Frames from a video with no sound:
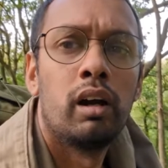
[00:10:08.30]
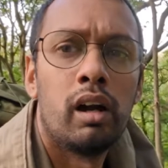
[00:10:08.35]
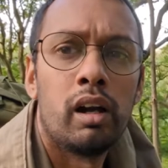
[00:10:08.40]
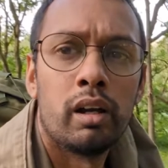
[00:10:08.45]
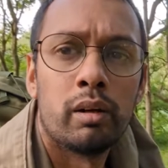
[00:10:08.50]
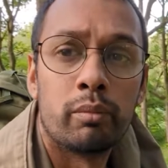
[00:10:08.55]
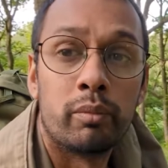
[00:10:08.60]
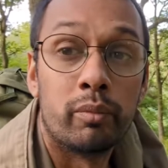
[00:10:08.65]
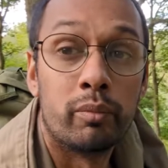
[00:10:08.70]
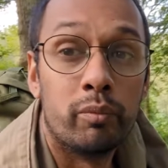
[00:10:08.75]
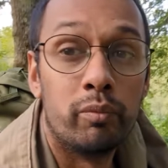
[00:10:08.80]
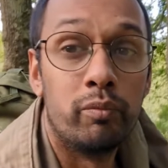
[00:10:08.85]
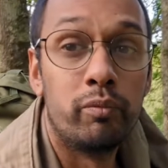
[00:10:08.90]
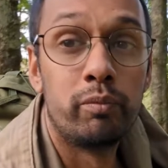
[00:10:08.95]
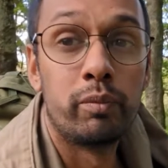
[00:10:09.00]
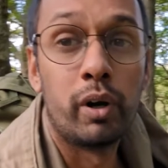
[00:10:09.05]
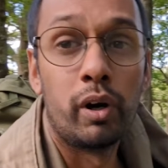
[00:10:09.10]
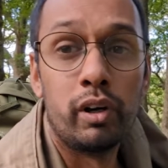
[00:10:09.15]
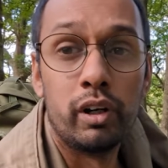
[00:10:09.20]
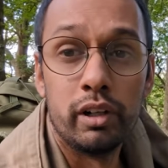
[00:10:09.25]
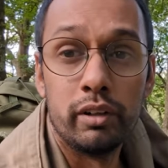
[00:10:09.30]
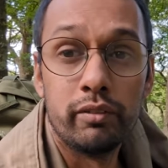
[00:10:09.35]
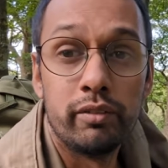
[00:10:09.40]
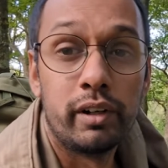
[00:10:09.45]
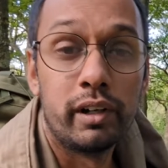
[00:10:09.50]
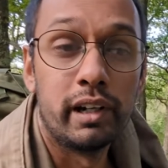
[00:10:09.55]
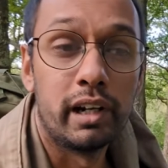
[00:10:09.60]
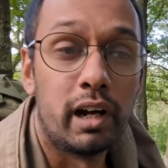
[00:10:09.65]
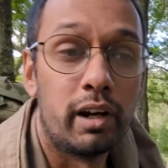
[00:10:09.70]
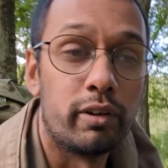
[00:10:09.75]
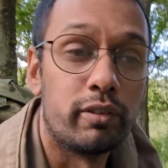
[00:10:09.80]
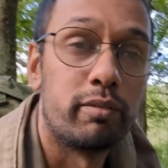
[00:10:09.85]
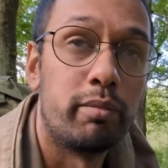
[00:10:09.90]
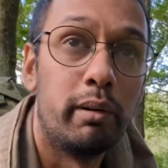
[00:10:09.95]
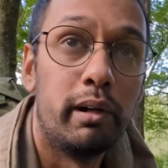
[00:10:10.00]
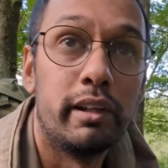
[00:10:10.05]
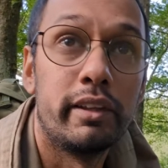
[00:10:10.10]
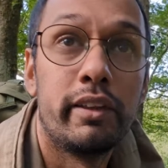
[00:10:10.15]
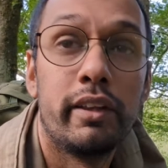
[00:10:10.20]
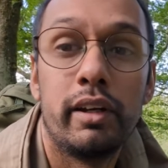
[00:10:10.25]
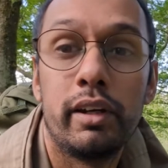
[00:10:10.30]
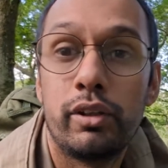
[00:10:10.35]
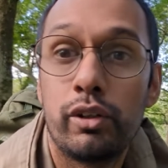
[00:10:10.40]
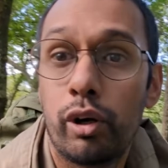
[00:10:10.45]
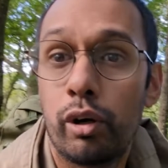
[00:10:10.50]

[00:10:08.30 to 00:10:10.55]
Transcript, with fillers: I am currently very out of breath.